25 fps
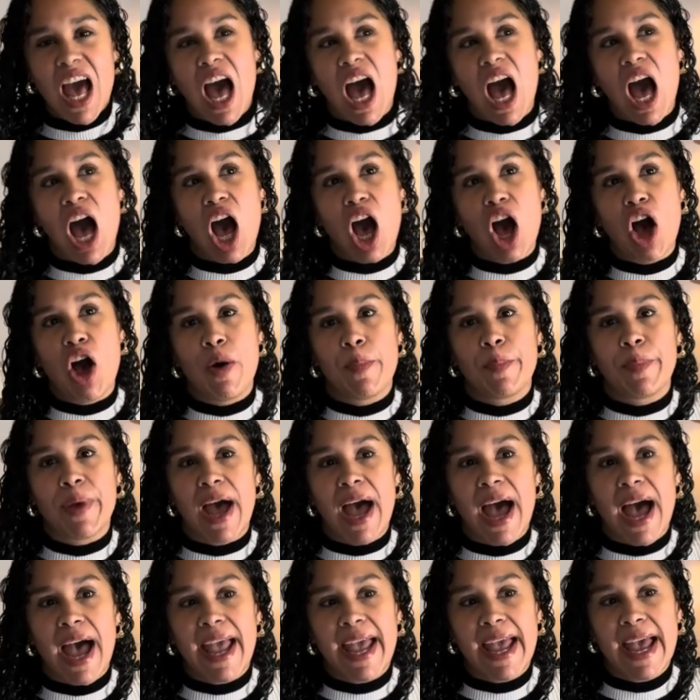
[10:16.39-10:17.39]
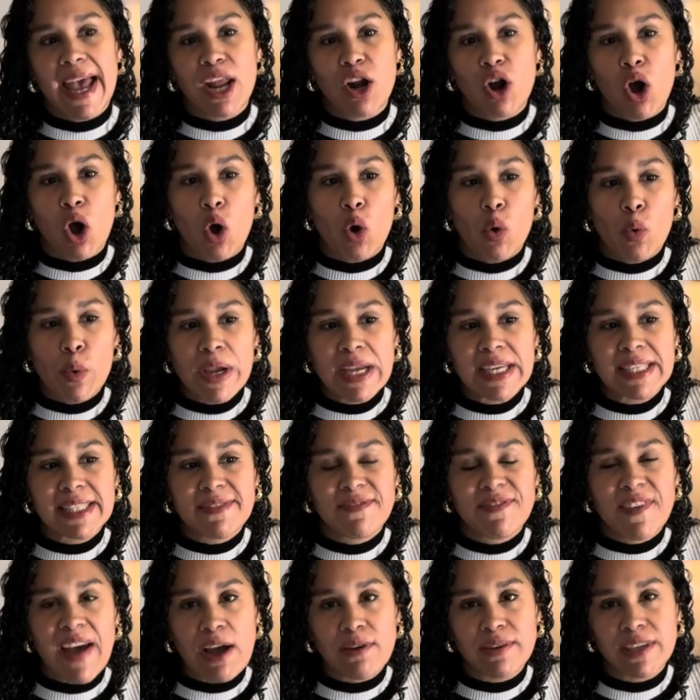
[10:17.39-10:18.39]
I had always
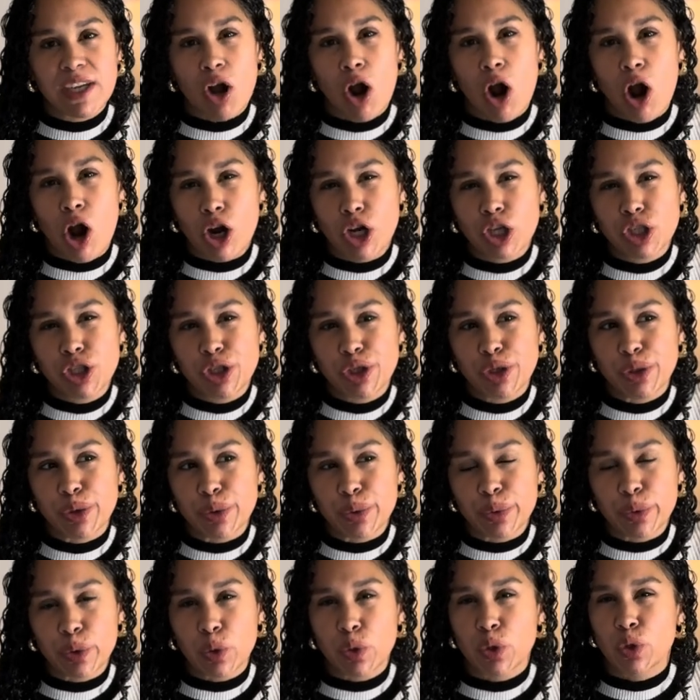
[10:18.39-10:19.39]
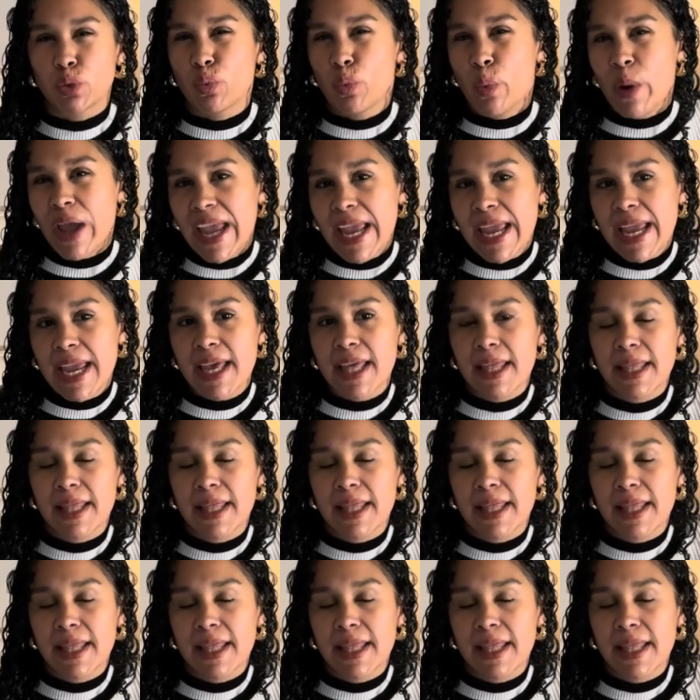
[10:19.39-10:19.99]
found it hard to lose weight.